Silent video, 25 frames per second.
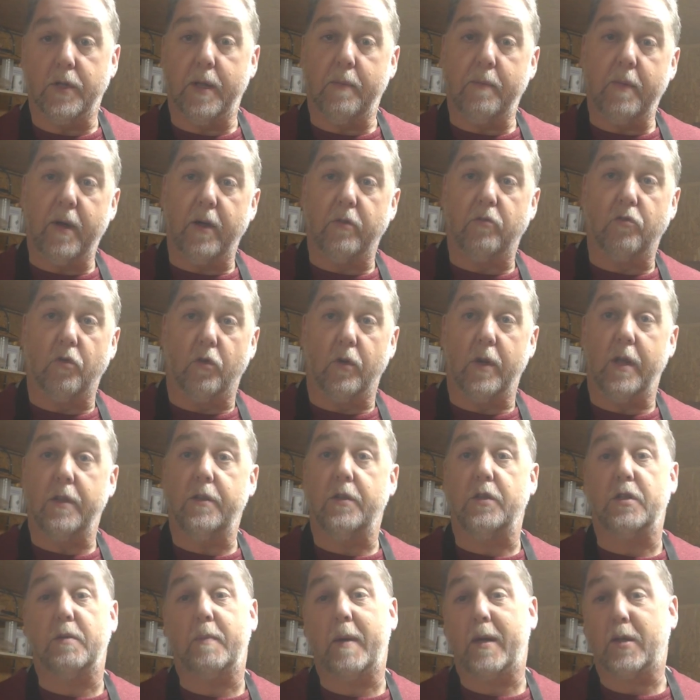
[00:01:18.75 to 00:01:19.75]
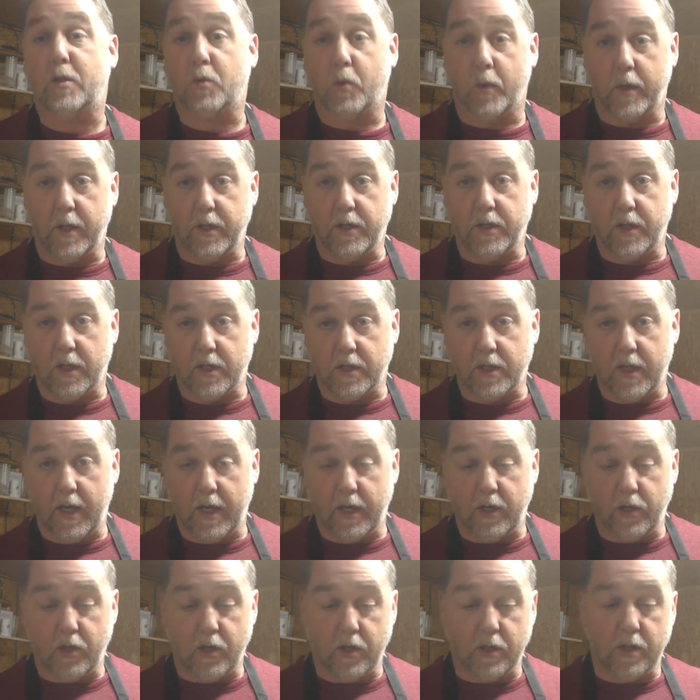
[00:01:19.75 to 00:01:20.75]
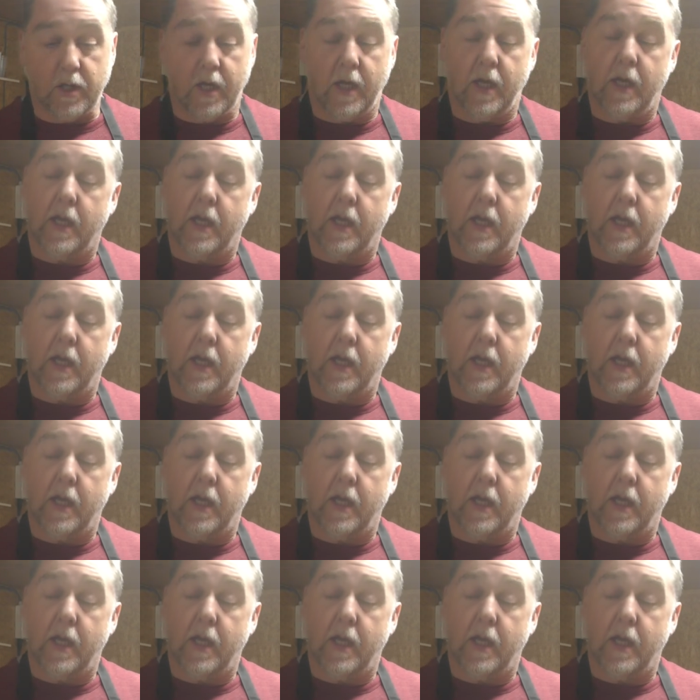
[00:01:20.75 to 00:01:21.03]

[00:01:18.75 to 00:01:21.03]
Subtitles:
Now, my draw length is about 26 inches.